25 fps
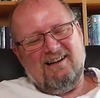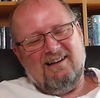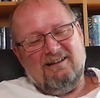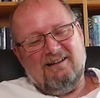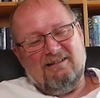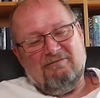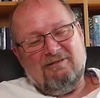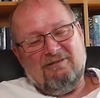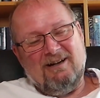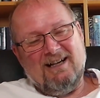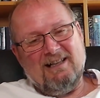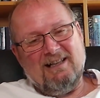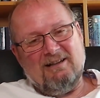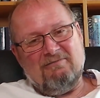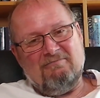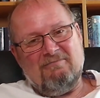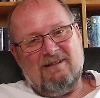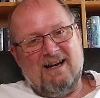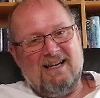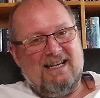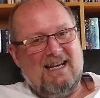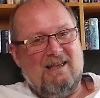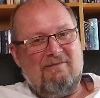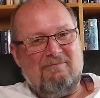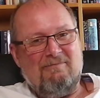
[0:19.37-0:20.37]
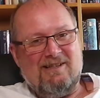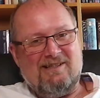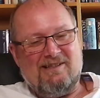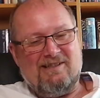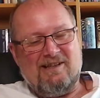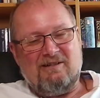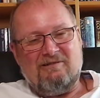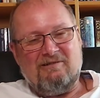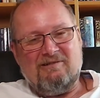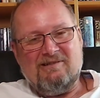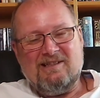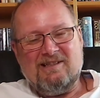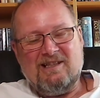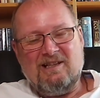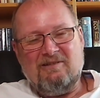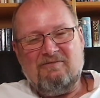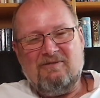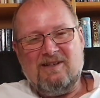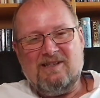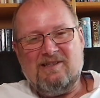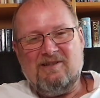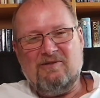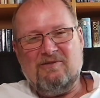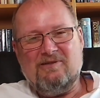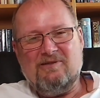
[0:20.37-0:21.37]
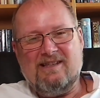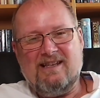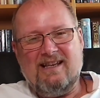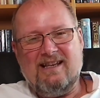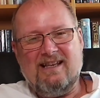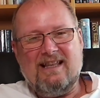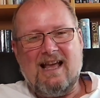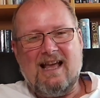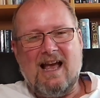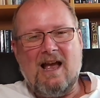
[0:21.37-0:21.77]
My name is Jaroslav, as you said.